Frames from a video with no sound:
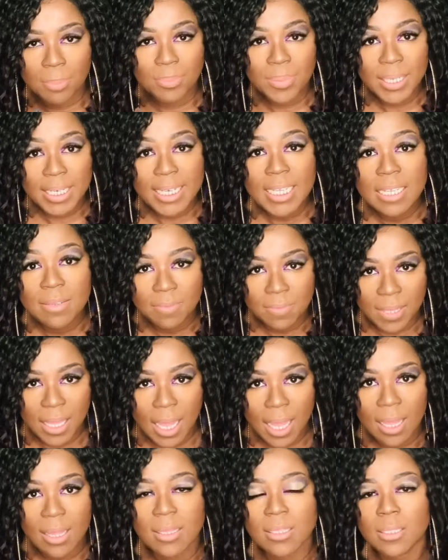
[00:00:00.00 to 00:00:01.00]
believe that,
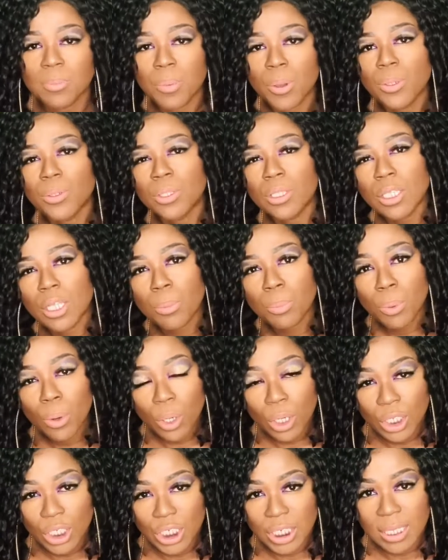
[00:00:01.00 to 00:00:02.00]
as opposed to the
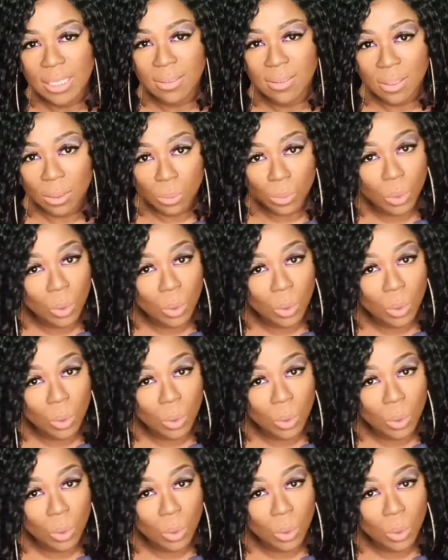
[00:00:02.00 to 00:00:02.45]
apologies that will